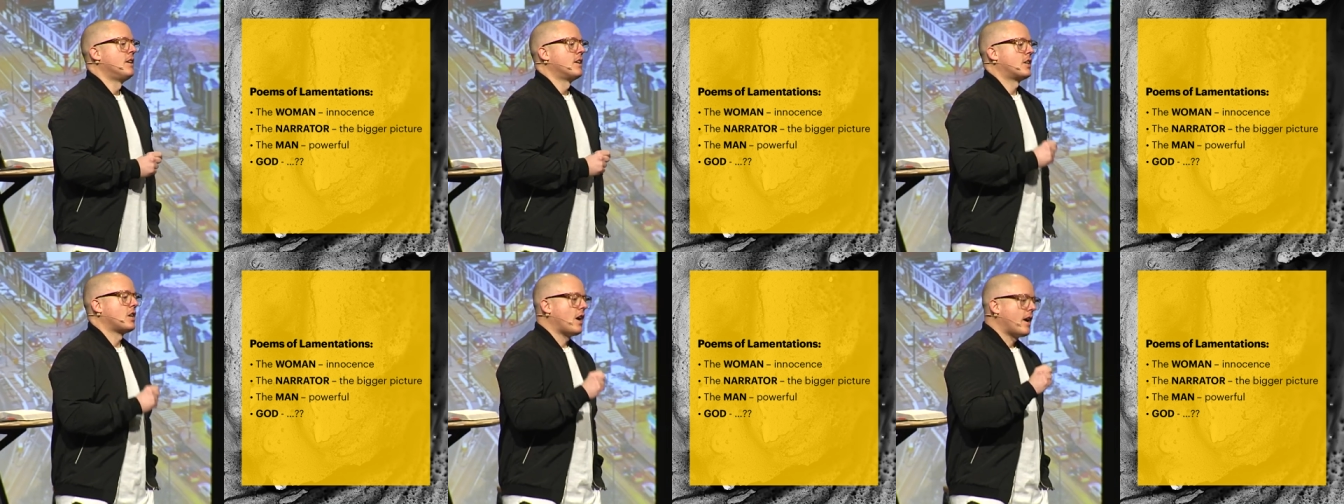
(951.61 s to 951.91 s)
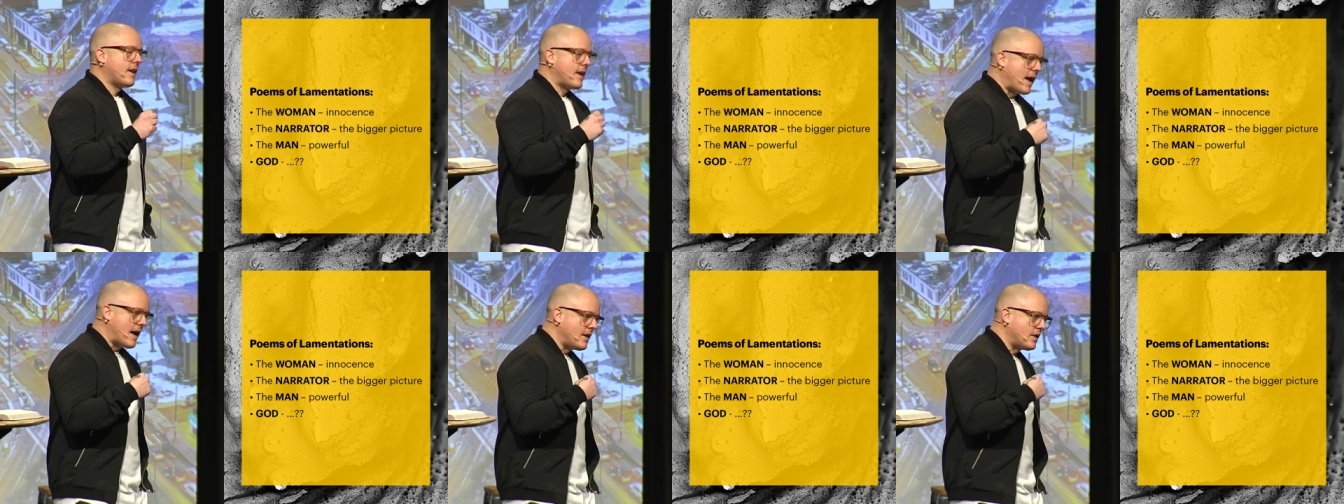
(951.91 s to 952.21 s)

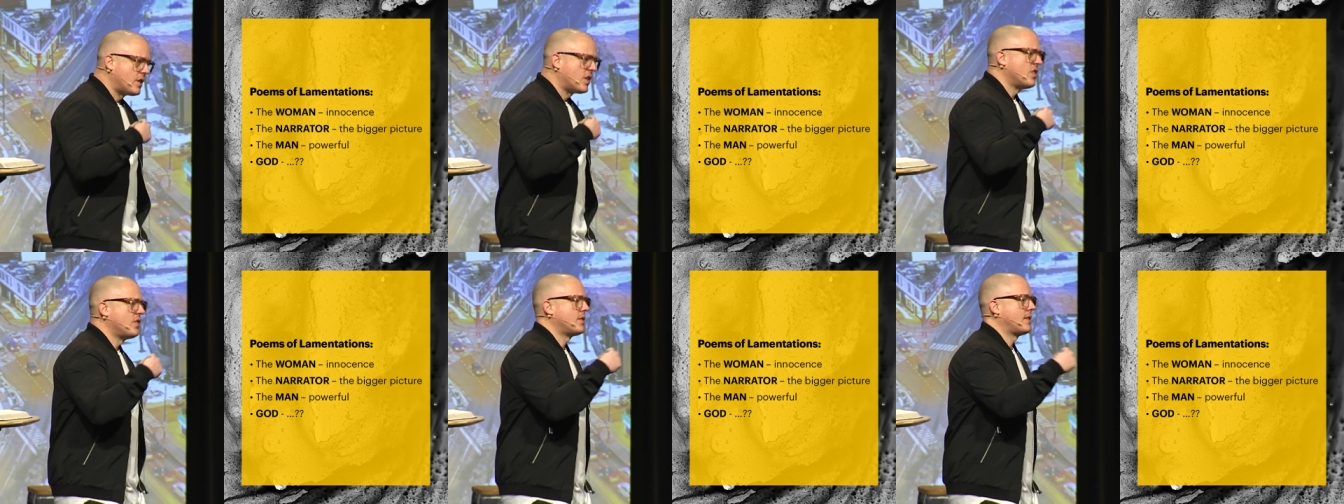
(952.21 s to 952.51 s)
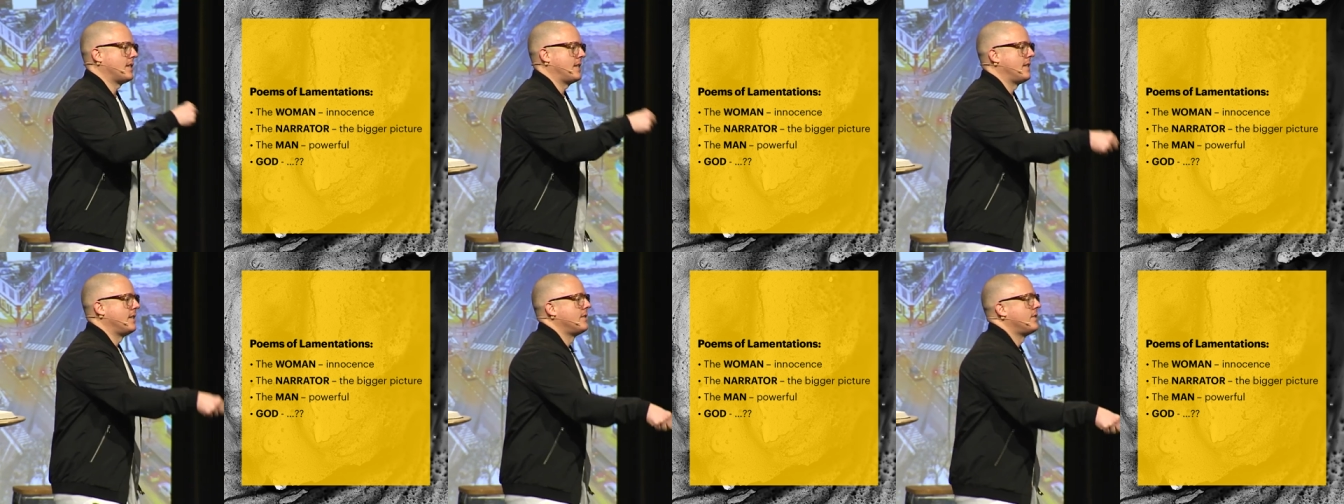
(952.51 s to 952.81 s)
God
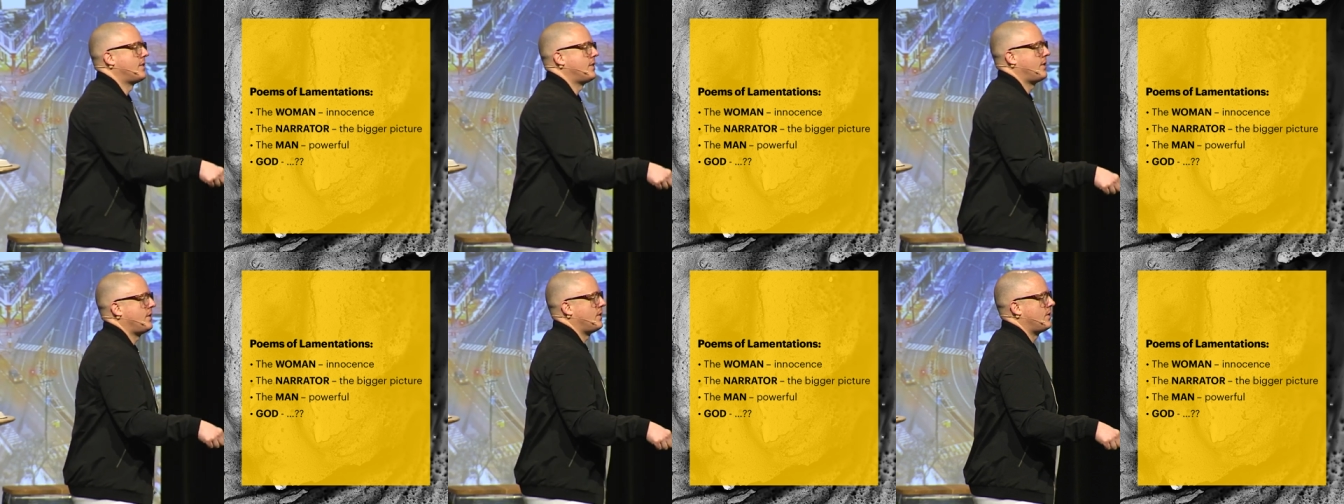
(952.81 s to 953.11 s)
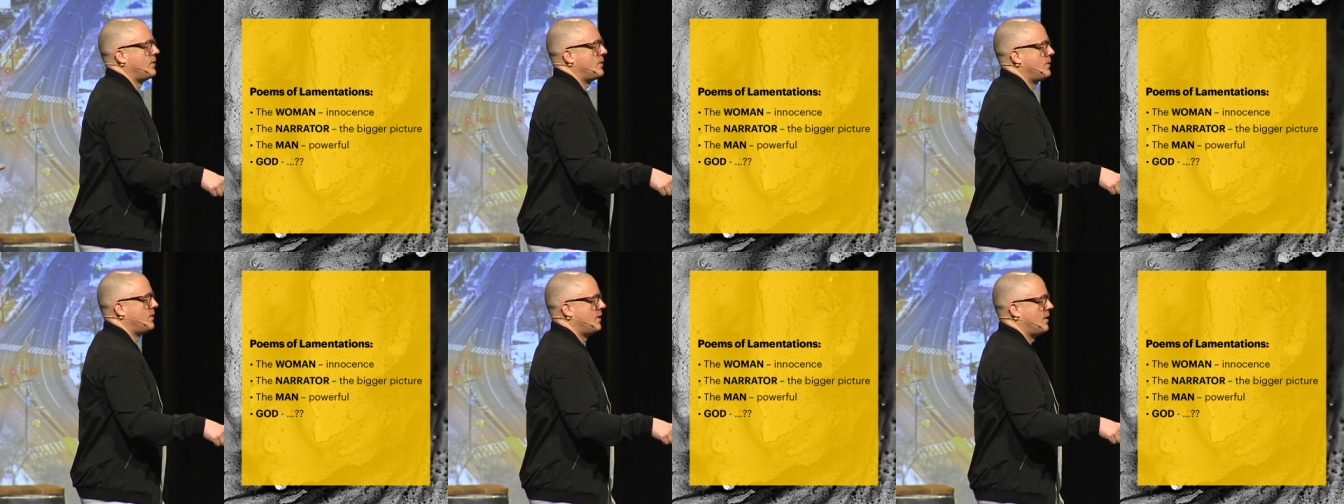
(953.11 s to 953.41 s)
enters
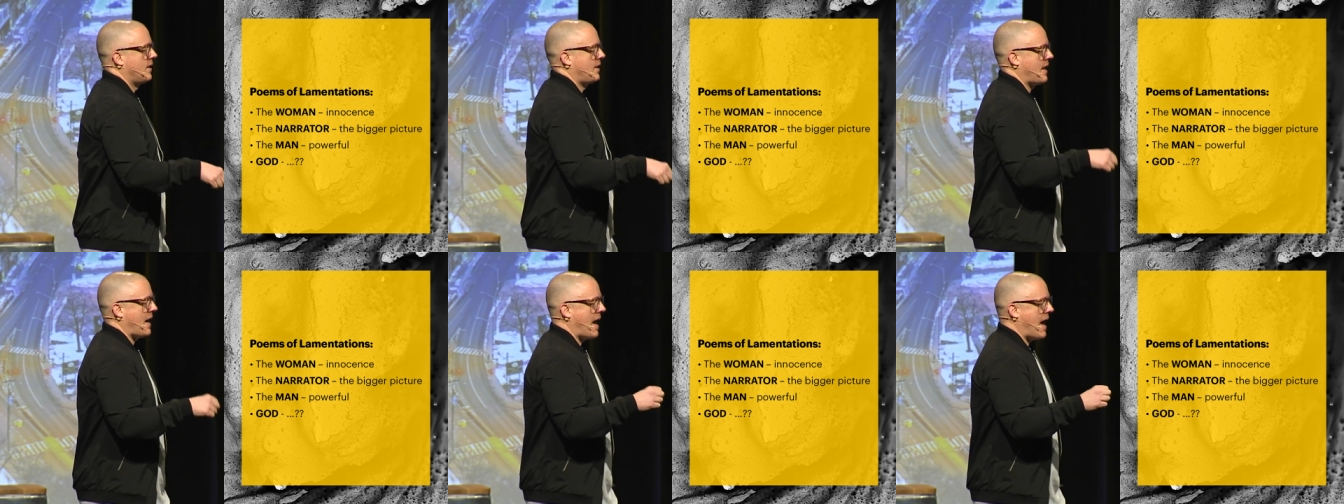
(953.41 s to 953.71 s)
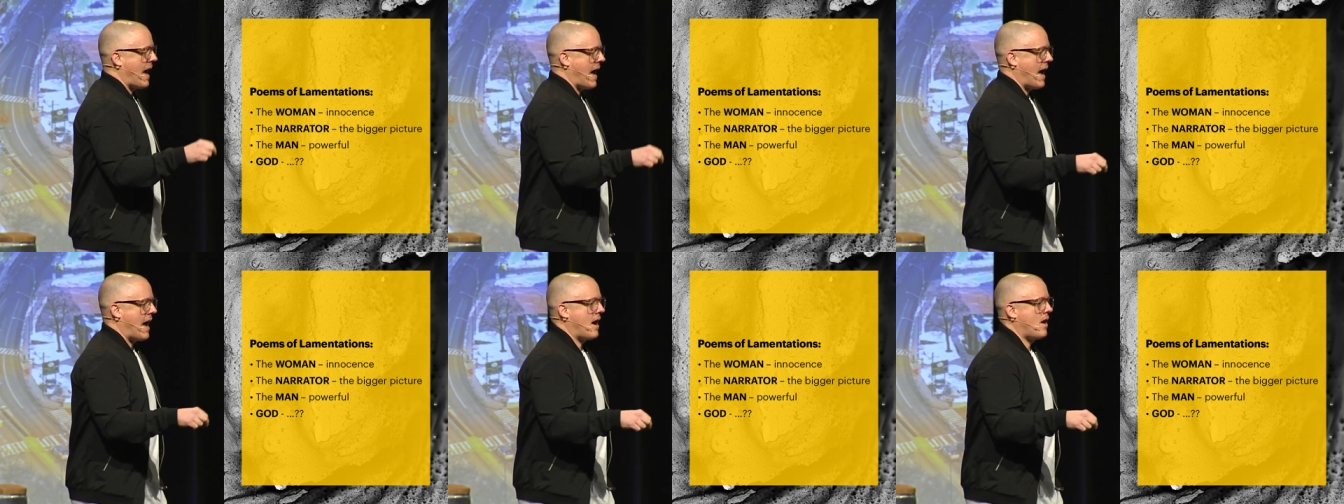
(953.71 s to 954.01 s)
into the
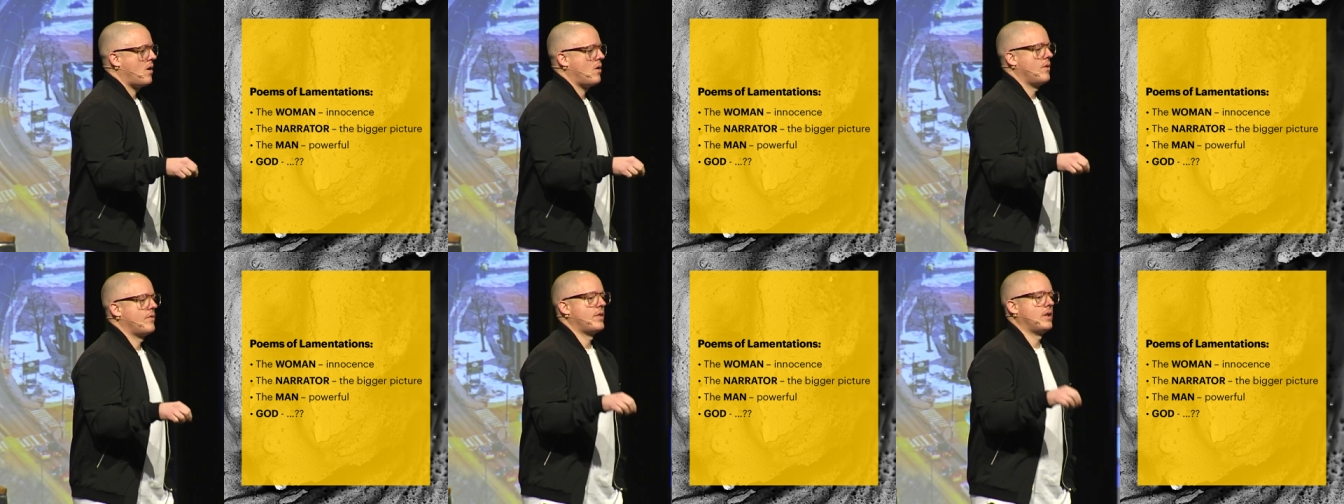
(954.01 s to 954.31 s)
how,